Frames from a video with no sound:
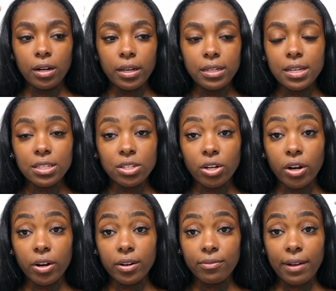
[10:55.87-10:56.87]
It doesn't
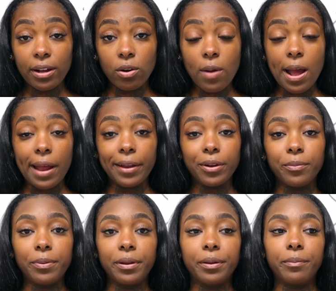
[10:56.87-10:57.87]
hurt if I go higher,
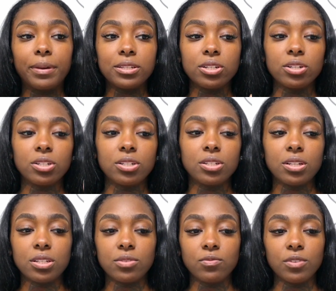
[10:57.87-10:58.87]
but my surgeon
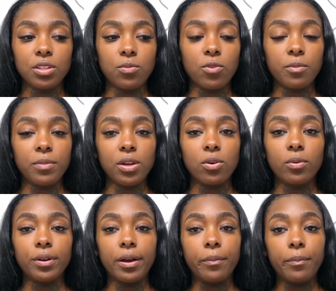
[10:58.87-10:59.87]
doesn't really want me
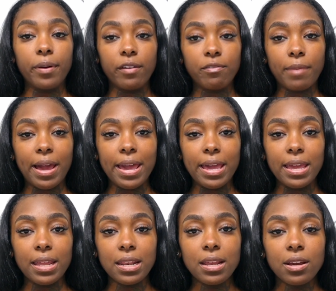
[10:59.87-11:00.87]
going above my
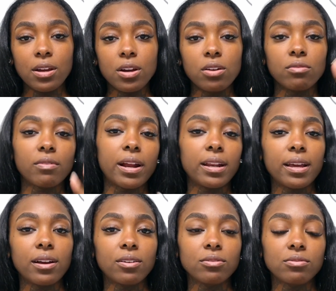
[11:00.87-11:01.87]
head right now.